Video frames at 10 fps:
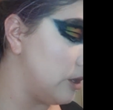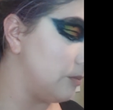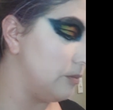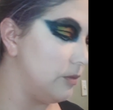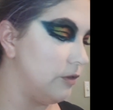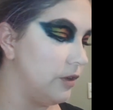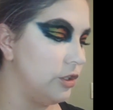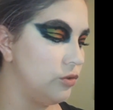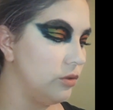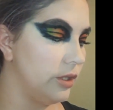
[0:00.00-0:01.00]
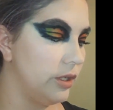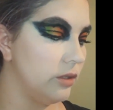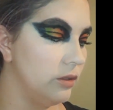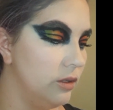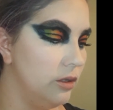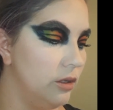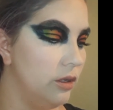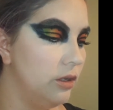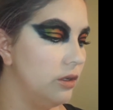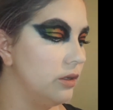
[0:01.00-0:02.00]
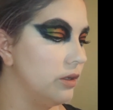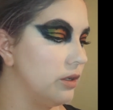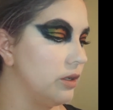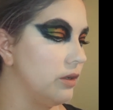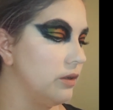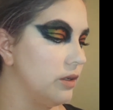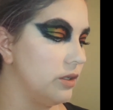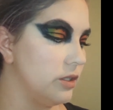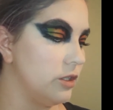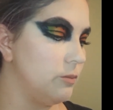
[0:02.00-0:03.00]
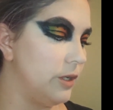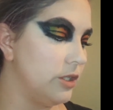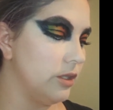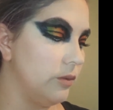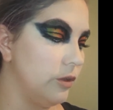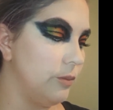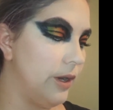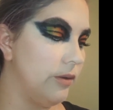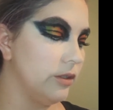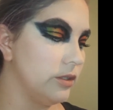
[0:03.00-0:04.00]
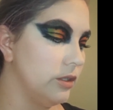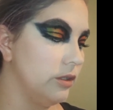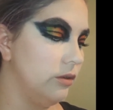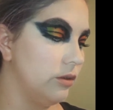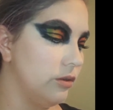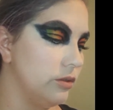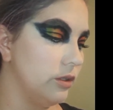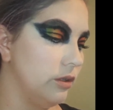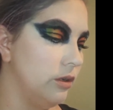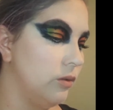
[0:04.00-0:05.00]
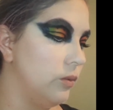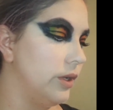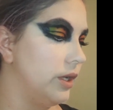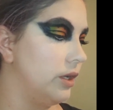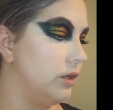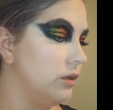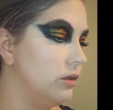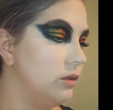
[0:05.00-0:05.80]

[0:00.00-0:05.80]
up eventually. Because especially with powders, a little goes a long way.